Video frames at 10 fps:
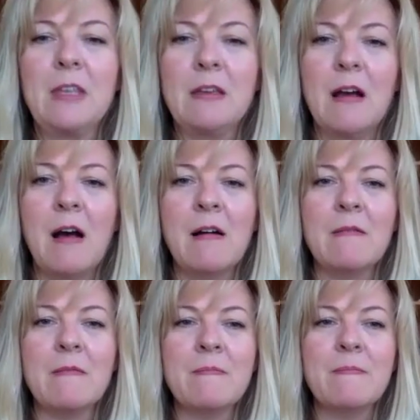
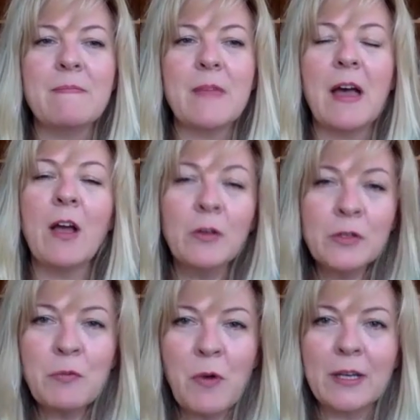I
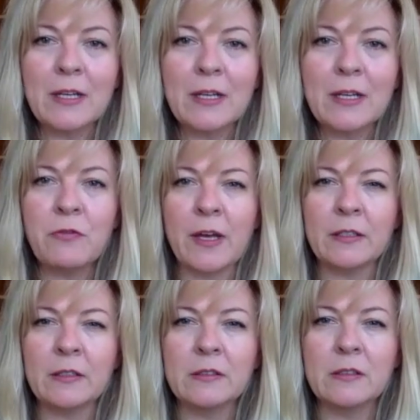also want to
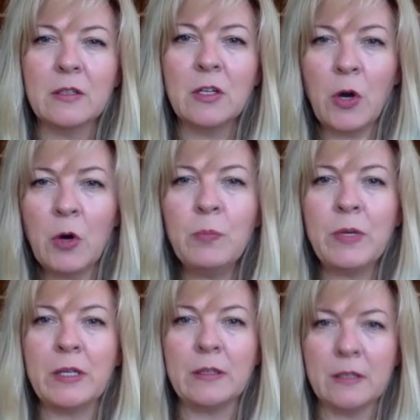define
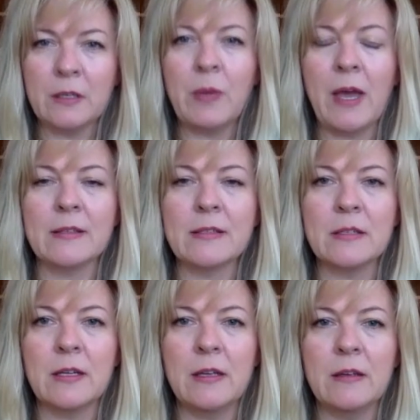coping
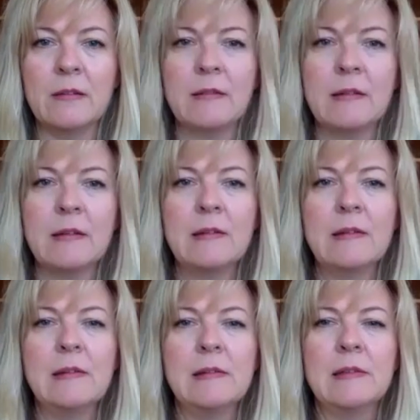capacity.
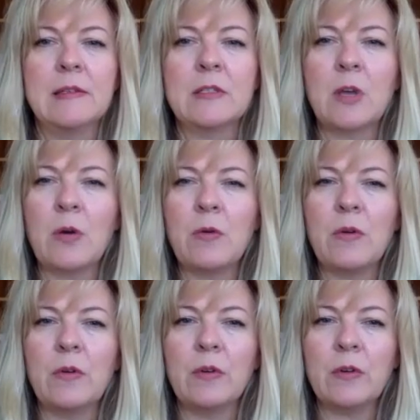So
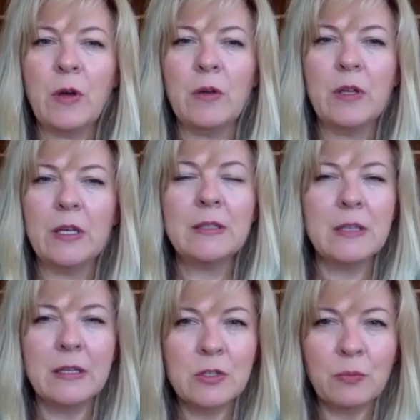
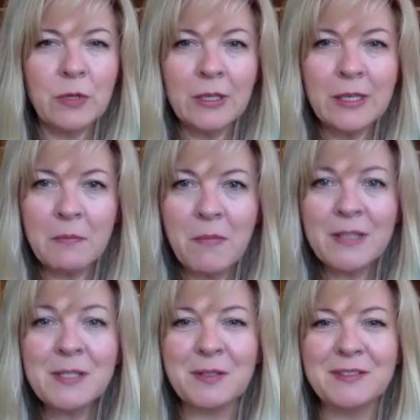it's really a
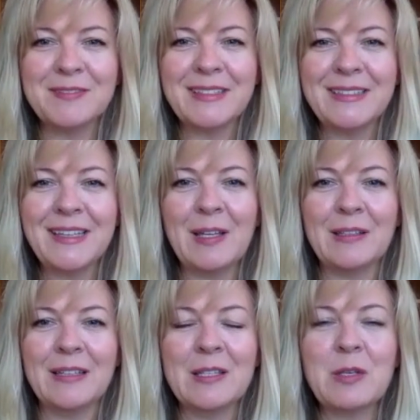muscle.
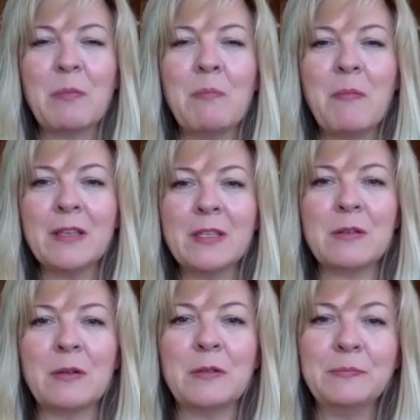Again, it's a
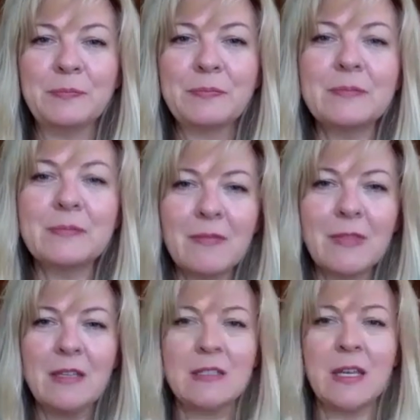muscle
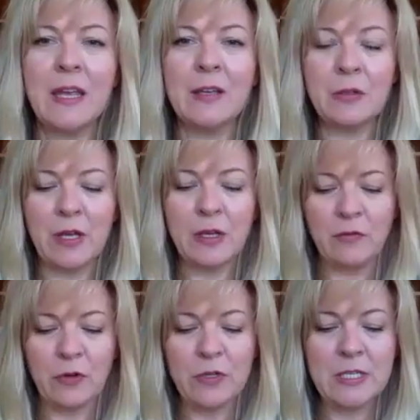to handle
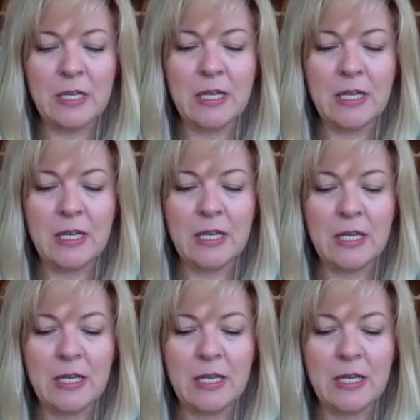adversity,